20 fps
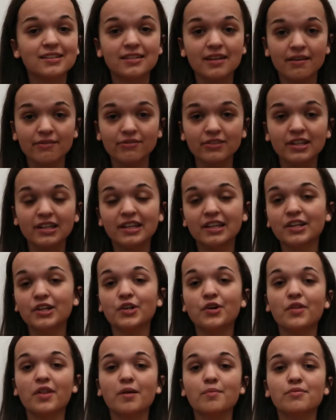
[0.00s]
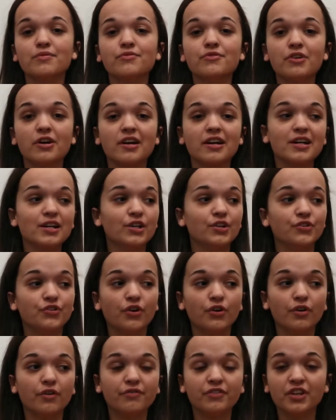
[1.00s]
Definitely didn't know that before.
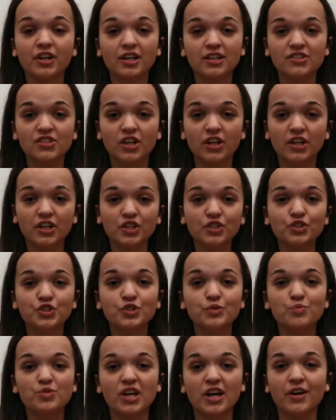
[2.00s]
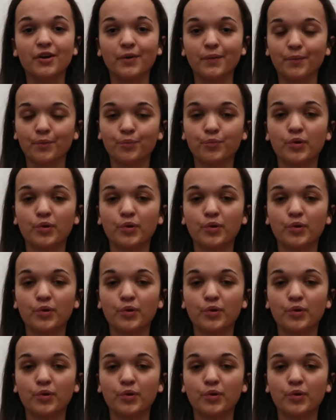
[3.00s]
So if you're going to start a YouTube channel,